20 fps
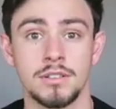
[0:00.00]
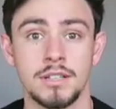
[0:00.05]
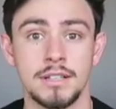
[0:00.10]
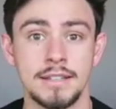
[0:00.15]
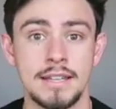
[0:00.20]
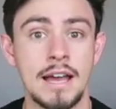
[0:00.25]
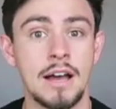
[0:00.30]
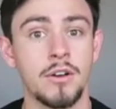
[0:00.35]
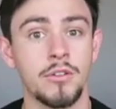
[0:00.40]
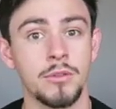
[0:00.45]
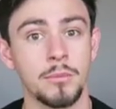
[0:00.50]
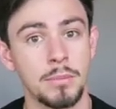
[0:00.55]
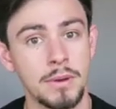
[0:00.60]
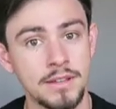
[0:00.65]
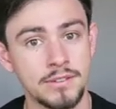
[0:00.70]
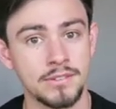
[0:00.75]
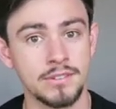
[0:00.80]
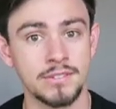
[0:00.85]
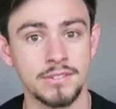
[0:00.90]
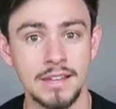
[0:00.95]
Now, the
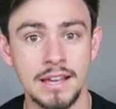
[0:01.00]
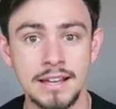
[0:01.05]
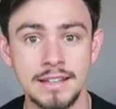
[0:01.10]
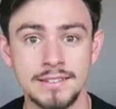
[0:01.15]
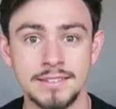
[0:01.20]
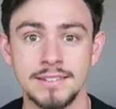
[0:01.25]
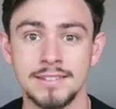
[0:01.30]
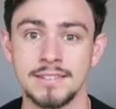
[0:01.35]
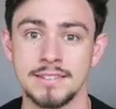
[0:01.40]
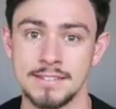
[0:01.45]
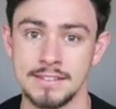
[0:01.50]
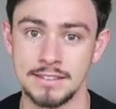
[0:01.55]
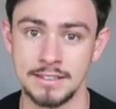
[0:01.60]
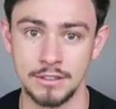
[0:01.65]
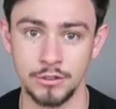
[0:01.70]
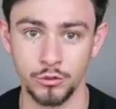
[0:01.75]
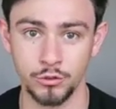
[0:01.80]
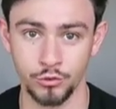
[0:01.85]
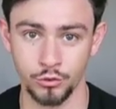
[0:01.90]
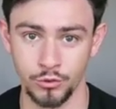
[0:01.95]
basic sciences is a
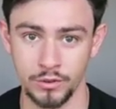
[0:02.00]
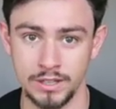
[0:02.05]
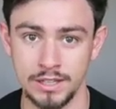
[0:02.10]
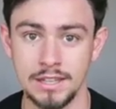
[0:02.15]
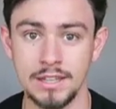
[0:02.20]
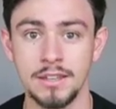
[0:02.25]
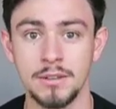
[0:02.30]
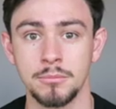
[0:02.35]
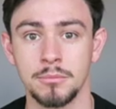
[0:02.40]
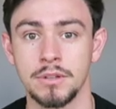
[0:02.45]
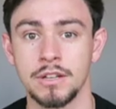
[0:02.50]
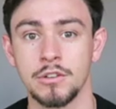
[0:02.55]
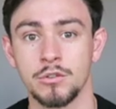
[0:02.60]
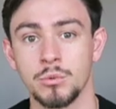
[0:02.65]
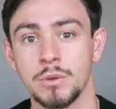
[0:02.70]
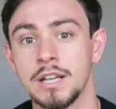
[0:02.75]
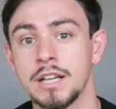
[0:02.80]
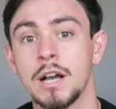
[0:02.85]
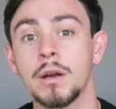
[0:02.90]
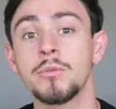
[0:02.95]
little tricky because
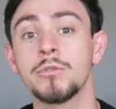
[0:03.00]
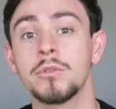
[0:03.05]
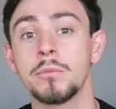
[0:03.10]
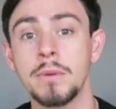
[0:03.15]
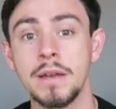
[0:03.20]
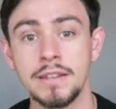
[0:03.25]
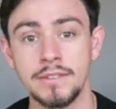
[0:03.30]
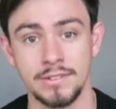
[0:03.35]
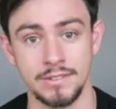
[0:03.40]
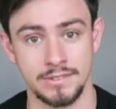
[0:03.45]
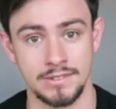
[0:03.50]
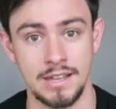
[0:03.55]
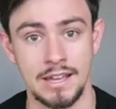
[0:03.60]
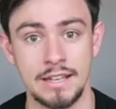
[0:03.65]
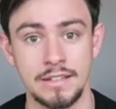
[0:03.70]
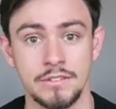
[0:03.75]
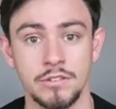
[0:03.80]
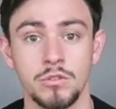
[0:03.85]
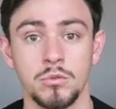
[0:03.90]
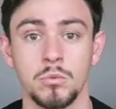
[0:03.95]
when it comes to basic
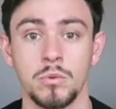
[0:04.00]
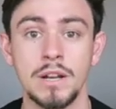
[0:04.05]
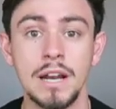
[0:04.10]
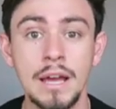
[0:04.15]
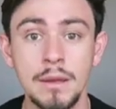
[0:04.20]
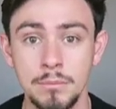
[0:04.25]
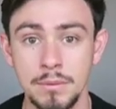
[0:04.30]
sciences, what I